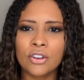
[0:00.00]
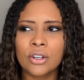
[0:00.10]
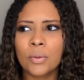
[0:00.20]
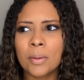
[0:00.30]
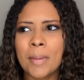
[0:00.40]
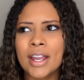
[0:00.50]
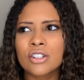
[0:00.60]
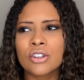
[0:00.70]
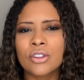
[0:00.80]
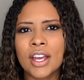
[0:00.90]
you're gonna wanna make
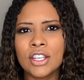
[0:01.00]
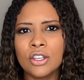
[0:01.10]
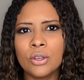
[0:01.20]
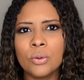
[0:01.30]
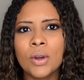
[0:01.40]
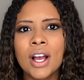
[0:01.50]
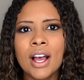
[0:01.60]
sure that you